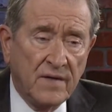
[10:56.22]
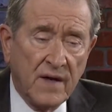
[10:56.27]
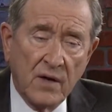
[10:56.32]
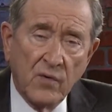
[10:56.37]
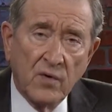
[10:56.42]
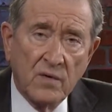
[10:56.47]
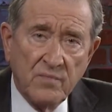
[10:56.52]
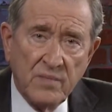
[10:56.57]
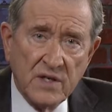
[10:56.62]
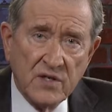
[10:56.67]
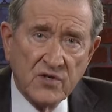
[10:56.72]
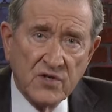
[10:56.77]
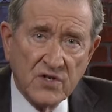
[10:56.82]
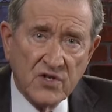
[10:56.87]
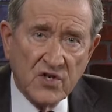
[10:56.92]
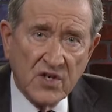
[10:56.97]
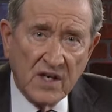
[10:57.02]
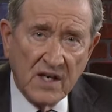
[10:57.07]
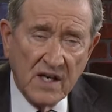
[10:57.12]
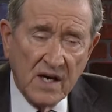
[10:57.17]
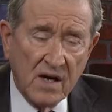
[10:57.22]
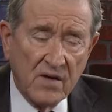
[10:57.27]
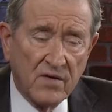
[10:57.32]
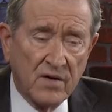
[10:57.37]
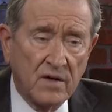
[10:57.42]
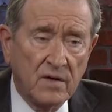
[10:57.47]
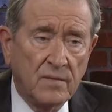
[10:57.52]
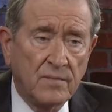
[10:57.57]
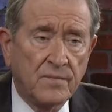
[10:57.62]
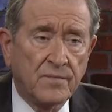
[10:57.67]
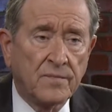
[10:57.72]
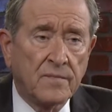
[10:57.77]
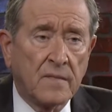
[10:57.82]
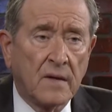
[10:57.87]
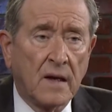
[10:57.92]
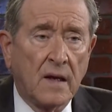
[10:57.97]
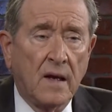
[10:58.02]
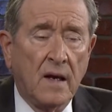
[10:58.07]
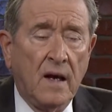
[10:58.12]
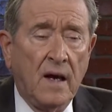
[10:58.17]
they were in business together.
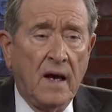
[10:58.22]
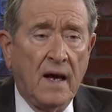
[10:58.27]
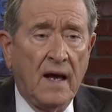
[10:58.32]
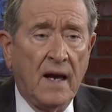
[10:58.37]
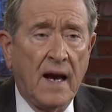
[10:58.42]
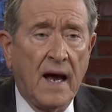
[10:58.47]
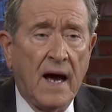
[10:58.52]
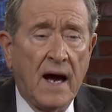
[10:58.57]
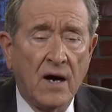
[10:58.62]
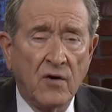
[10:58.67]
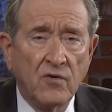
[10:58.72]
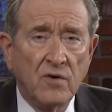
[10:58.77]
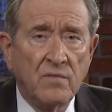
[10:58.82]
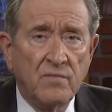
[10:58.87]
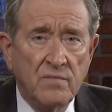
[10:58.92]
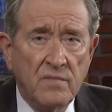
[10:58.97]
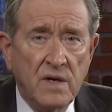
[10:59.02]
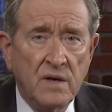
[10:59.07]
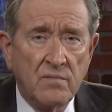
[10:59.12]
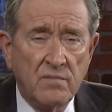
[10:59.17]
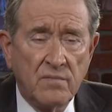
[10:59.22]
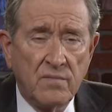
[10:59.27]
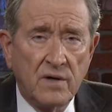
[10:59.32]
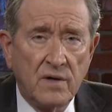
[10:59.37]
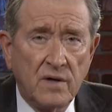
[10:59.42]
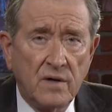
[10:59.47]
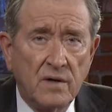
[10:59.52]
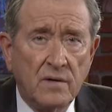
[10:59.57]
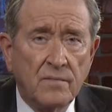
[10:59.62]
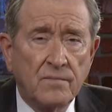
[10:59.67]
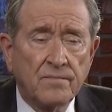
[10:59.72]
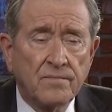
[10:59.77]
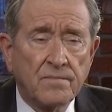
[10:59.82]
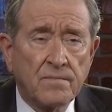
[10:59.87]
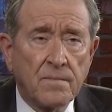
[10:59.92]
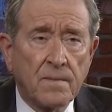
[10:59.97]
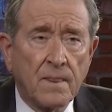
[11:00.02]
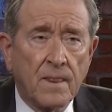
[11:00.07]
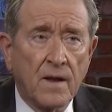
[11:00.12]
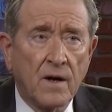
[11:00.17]
And I remember
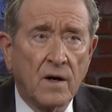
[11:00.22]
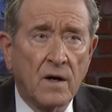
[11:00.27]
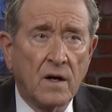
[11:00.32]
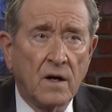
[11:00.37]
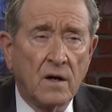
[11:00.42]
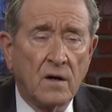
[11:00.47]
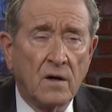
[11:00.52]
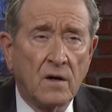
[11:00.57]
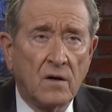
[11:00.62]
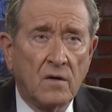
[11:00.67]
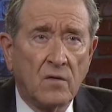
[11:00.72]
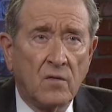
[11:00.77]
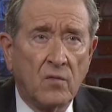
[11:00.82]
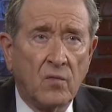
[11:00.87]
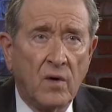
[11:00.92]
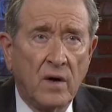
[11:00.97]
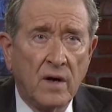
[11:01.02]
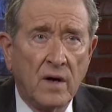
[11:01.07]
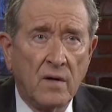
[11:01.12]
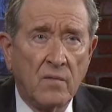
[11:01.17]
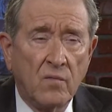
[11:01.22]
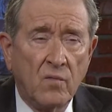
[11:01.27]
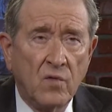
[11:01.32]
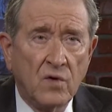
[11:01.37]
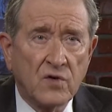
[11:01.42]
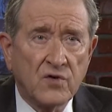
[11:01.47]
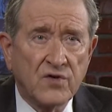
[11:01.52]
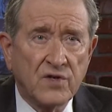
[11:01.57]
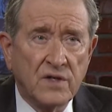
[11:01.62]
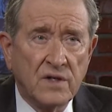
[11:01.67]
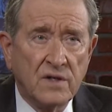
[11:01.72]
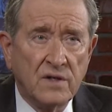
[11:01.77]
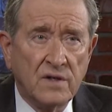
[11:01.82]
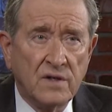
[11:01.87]
uh, one of them was in